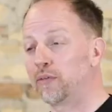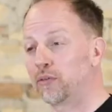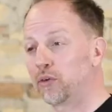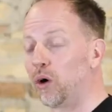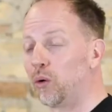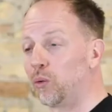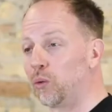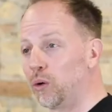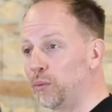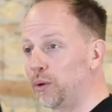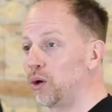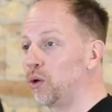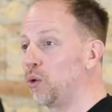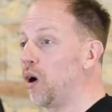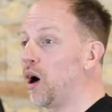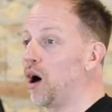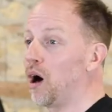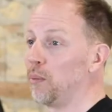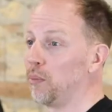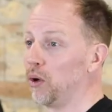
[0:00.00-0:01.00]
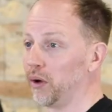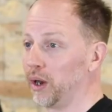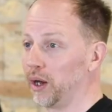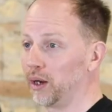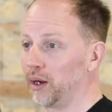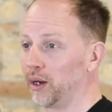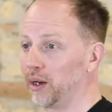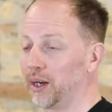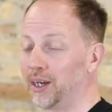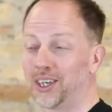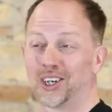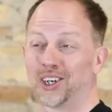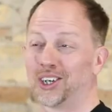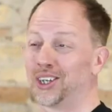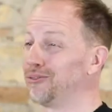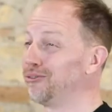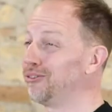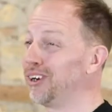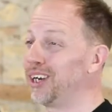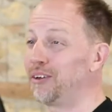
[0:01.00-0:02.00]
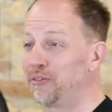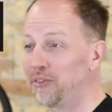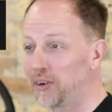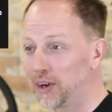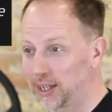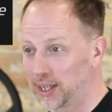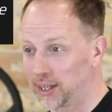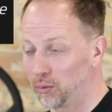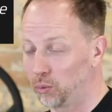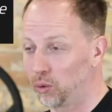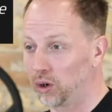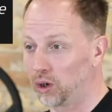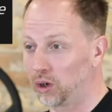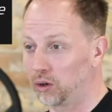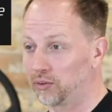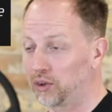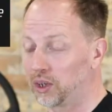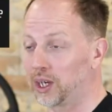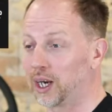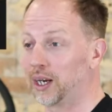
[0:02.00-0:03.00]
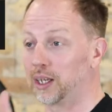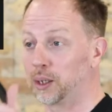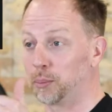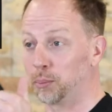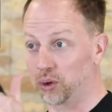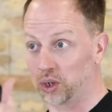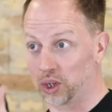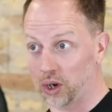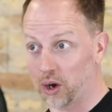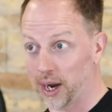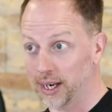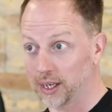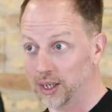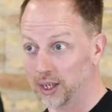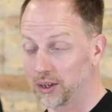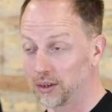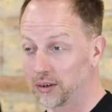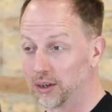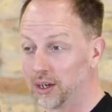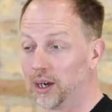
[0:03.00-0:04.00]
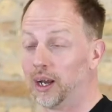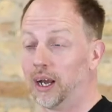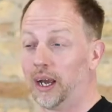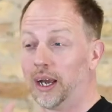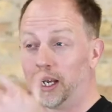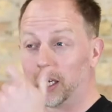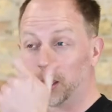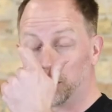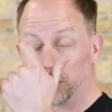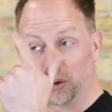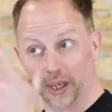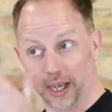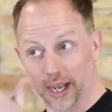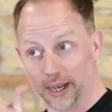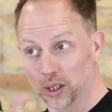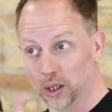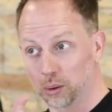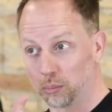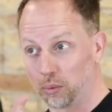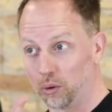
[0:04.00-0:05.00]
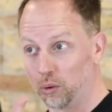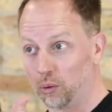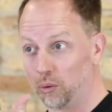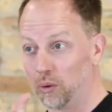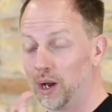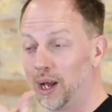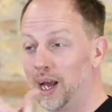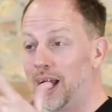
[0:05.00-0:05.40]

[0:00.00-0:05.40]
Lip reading: have got what we call harmonic. It's just a really fancy word for saying it's precise, it's predictable,